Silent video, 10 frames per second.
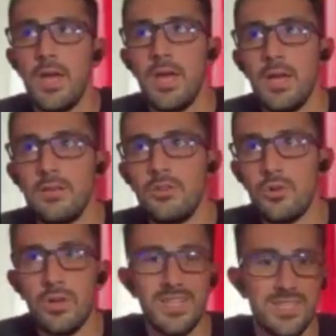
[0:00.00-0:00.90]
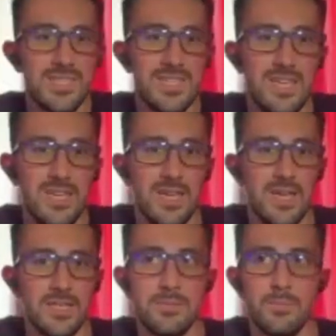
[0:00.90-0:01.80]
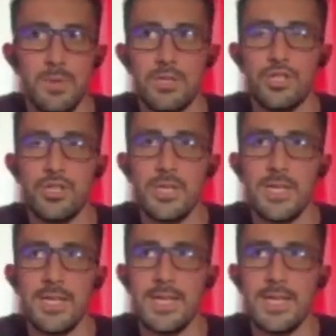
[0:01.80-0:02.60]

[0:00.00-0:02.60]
and you're not seeing as much